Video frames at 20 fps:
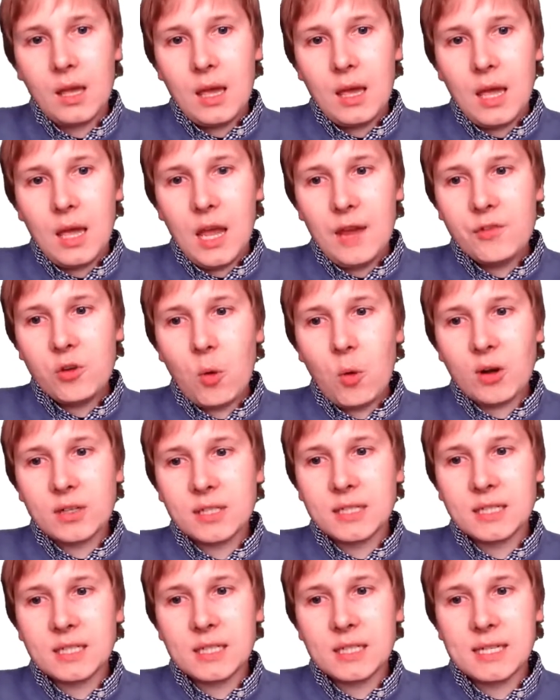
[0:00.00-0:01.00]
If you're
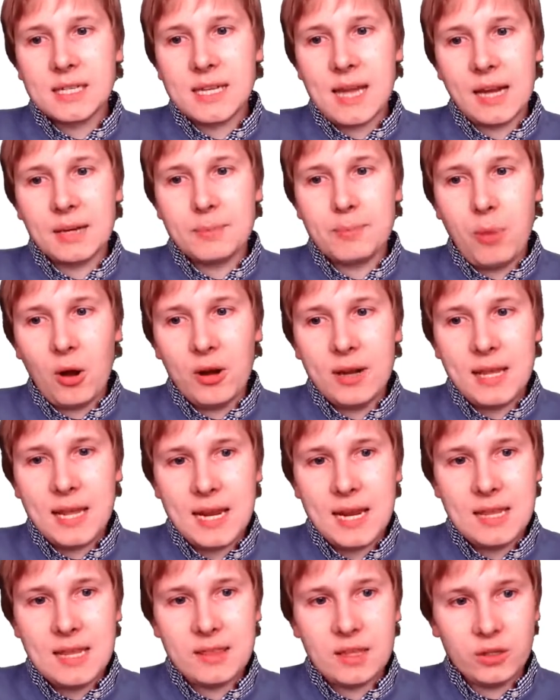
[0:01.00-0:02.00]
wanting to detect body
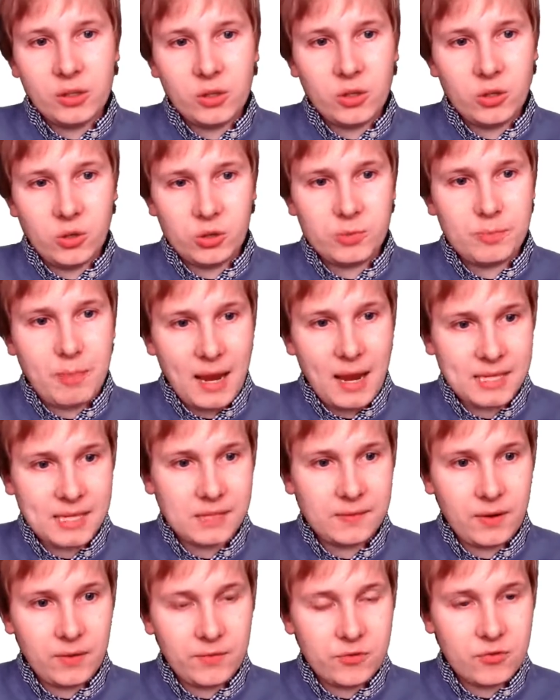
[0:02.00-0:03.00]
heat, then you use
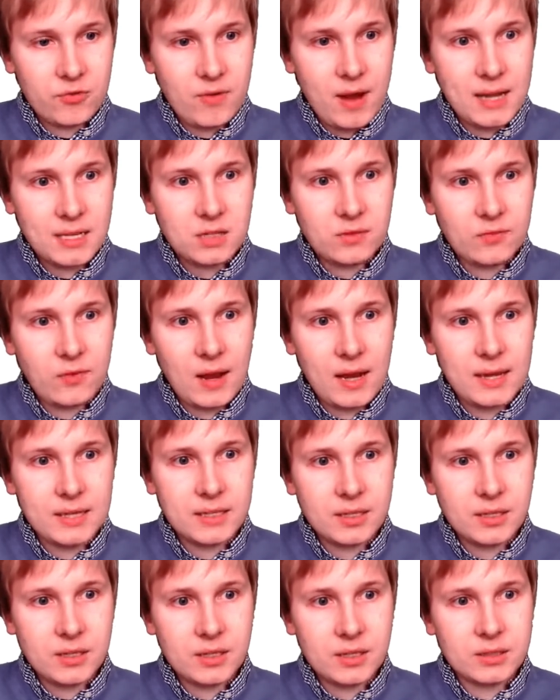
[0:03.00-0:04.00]
passive infrared
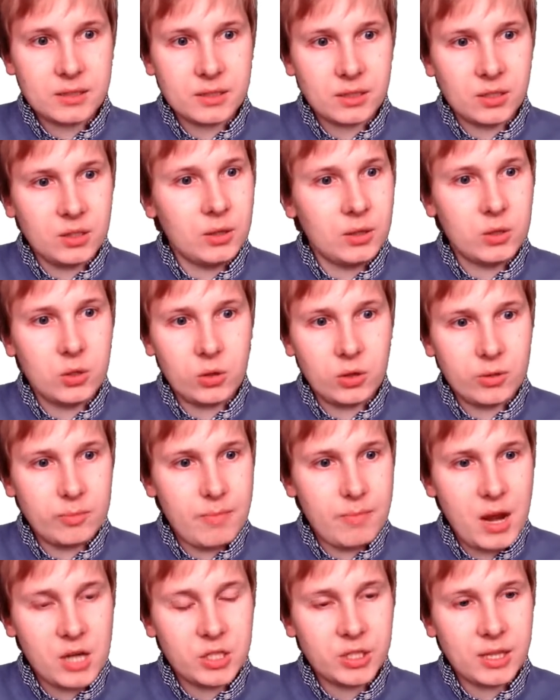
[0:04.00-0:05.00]
devices. You can
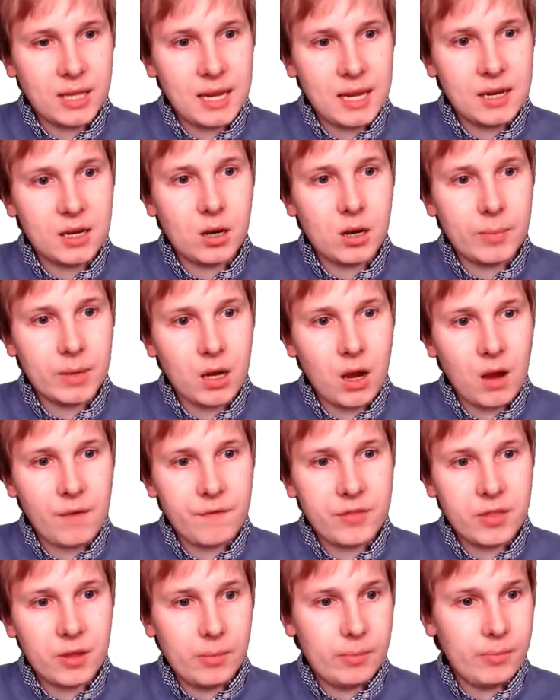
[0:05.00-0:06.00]
measure the heat coming
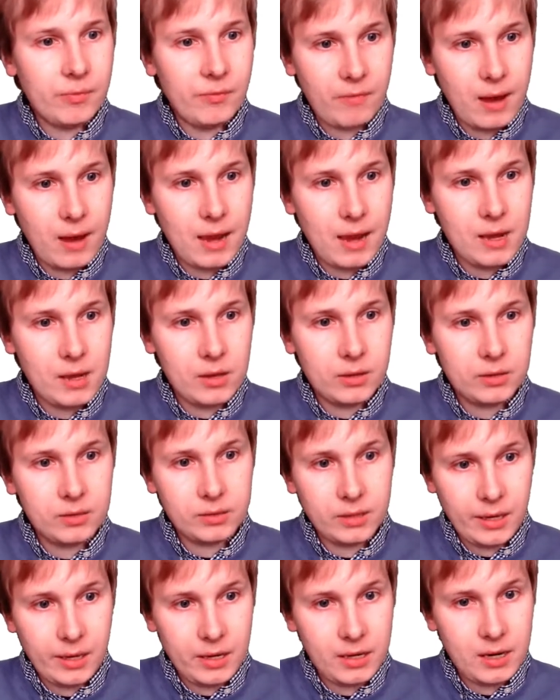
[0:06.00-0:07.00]
off them via
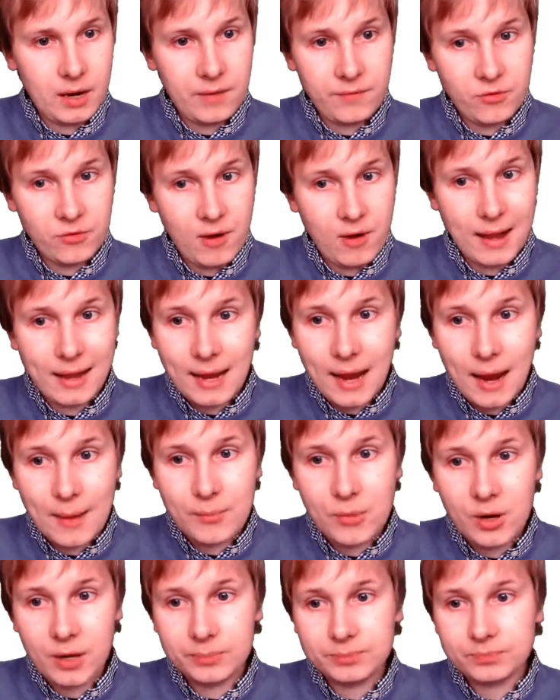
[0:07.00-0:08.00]
an infrared
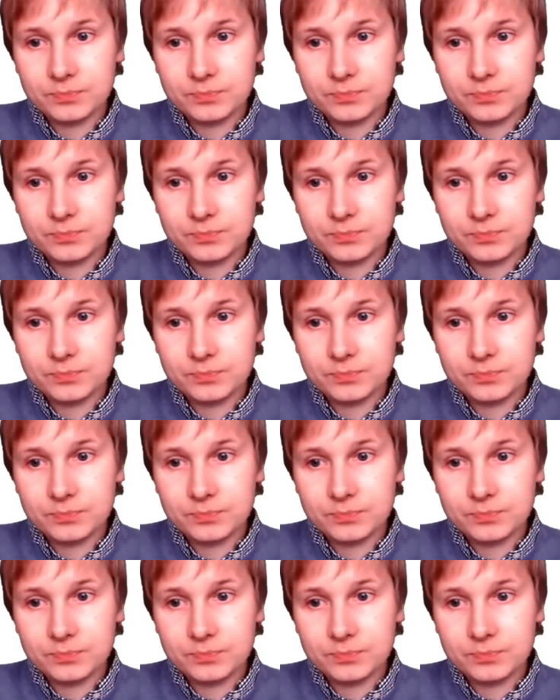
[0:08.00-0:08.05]
camera.